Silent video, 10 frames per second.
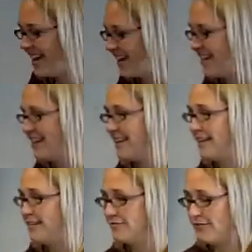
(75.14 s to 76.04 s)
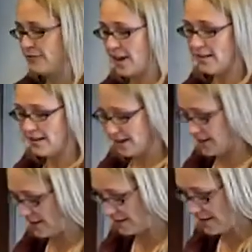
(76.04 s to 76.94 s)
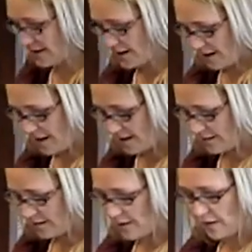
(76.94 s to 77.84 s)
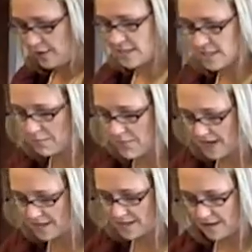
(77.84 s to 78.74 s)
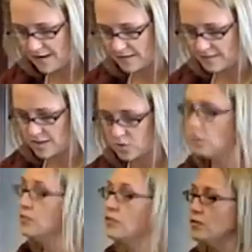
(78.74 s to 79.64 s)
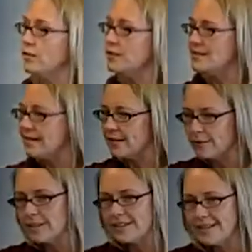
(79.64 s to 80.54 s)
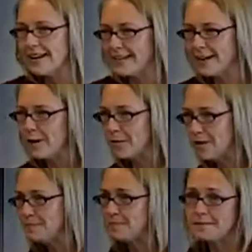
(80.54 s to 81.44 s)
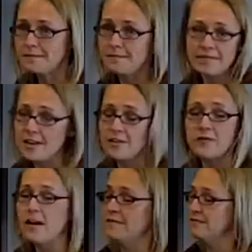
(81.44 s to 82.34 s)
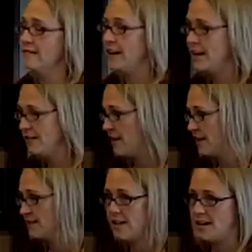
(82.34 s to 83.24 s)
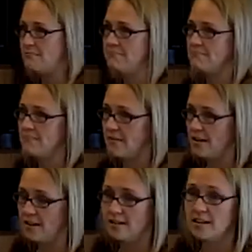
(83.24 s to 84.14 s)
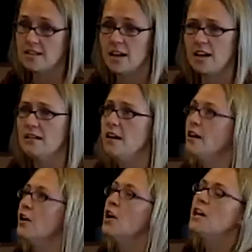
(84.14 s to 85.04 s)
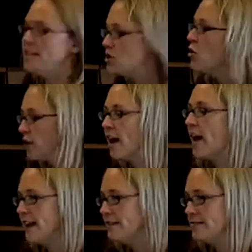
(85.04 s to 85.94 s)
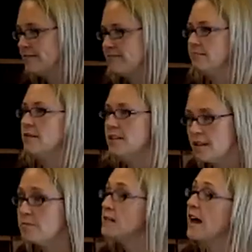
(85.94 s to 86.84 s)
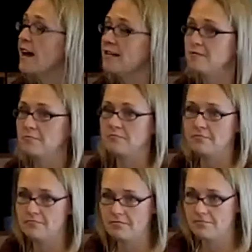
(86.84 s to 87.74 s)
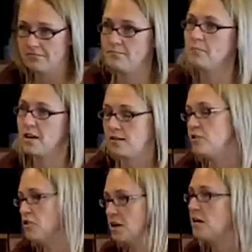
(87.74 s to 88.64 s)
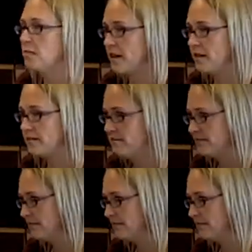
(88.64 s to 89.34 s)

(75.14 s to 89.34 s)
and he fell and hit on, how there's cement on school floors and then a really tiny carpet? He fell and he cracked it up. And they said, he's okay, he's upset, but you should come get him.